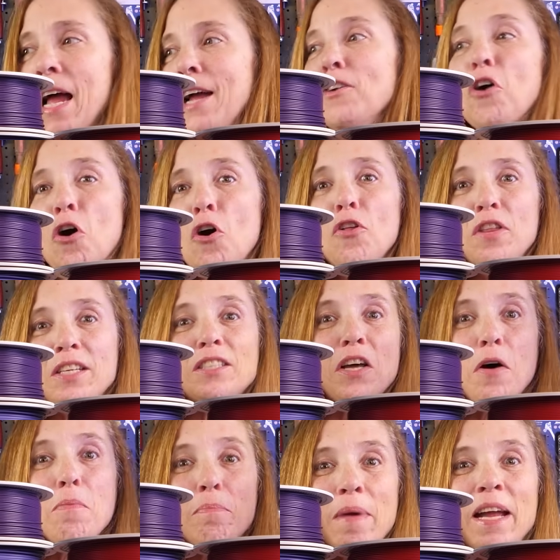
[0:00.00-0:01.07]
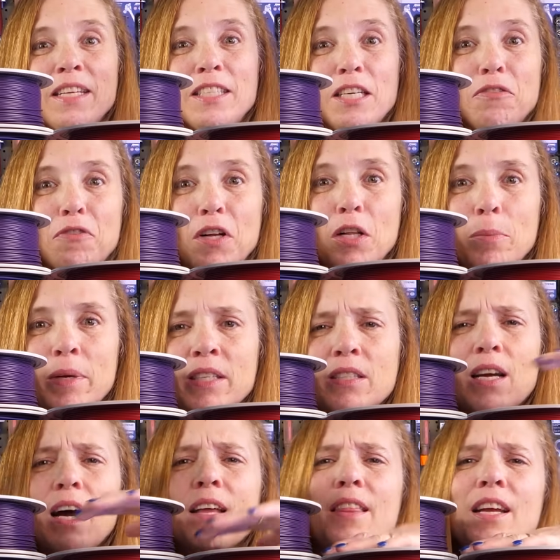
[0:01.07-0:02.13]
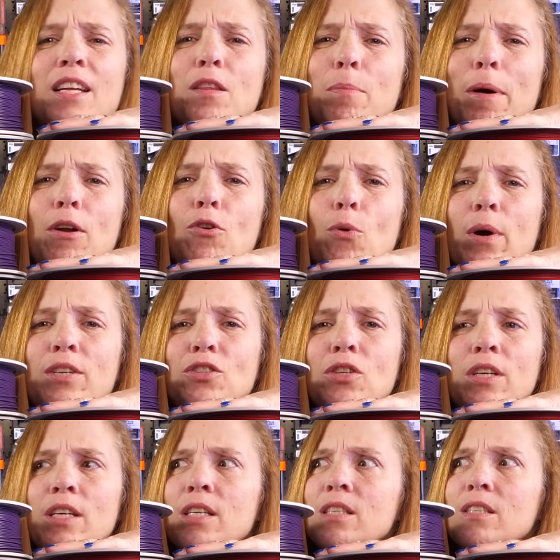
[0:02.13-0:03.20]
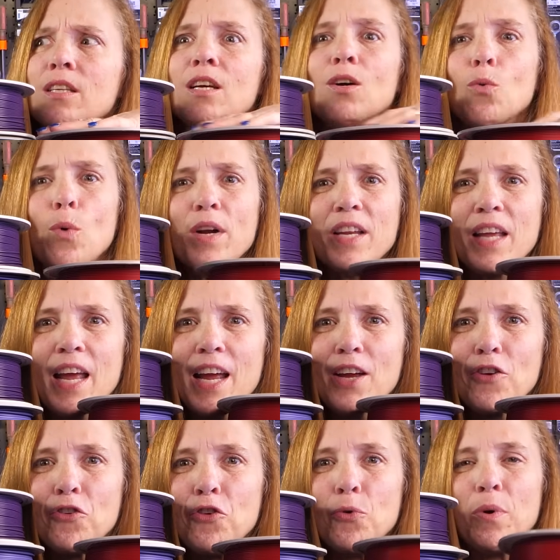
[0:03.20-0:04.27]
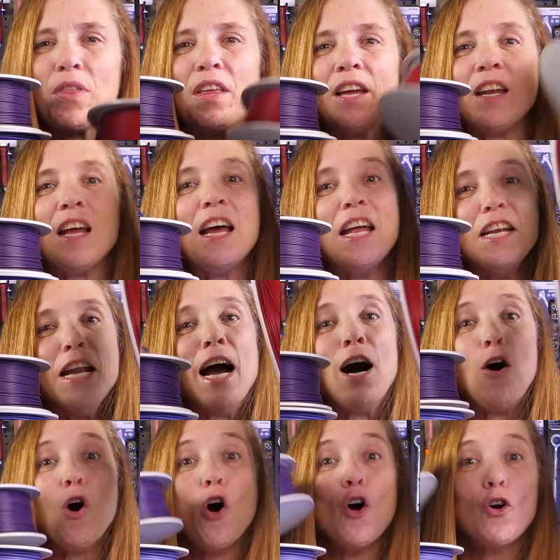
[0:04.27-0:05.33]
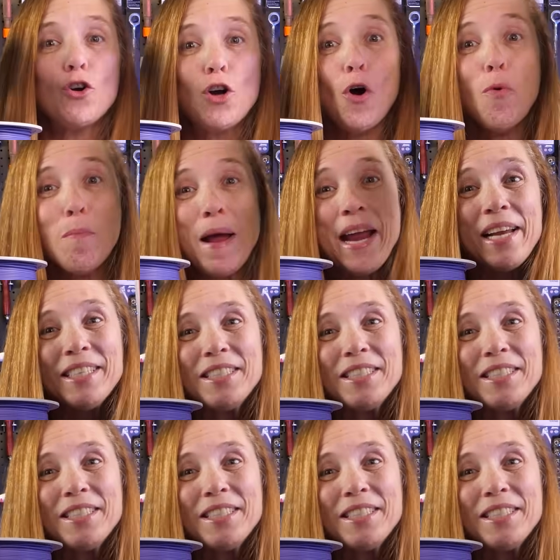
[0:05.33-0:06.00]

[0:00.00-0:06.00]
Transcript: and all these amazing filaments, I think the better question is, what can't you do with it? Now, go make